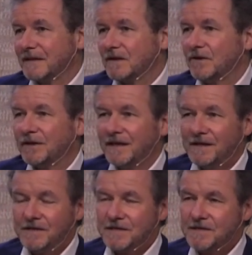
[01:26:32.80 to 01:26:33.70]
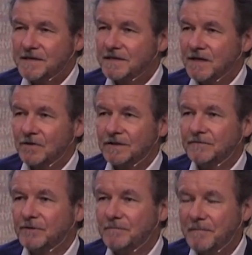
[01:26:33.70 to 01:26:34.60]
again, these things are not
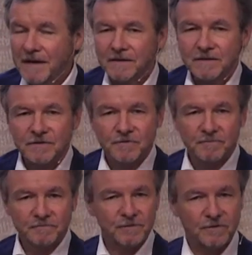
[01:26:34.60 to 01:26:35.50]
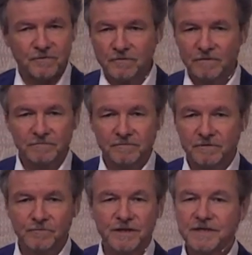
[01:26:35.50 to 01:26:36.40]
even meant to, to,
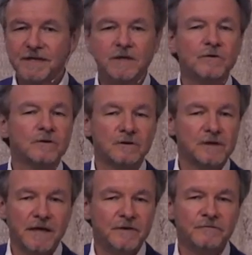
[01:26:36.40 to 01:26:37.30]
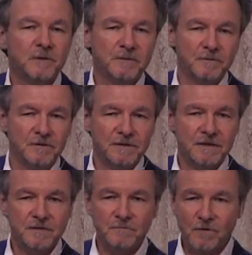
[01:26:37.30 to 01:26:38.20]
to reach any kind of permanence.
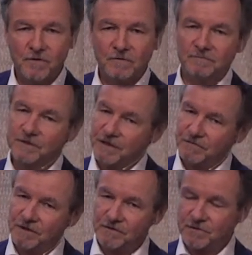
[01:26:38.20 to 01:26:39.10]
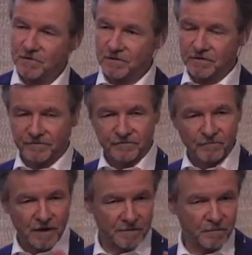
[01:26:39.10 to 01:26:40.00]
It's more generally the sort of
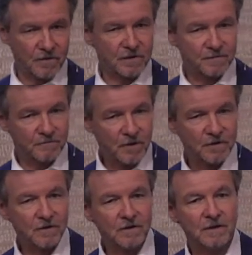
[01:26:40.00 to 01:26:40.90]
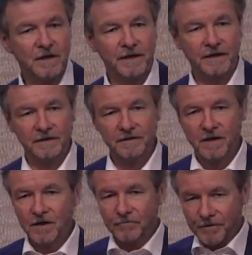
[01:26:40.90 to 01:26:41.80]
white box model and
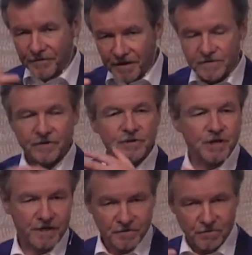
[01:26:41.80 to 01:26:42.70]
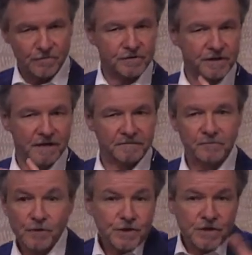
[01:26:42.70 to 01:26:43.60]
with things that change all the time,
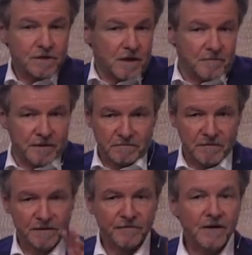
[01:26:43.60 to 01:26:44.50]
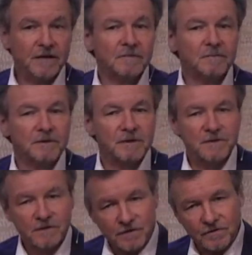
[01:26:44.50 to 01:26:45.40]
which is, I mean, that's fine, but
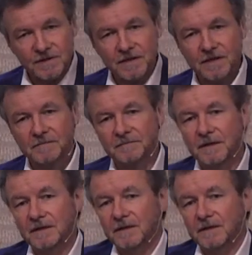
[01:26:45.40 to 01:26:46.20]
it's not the same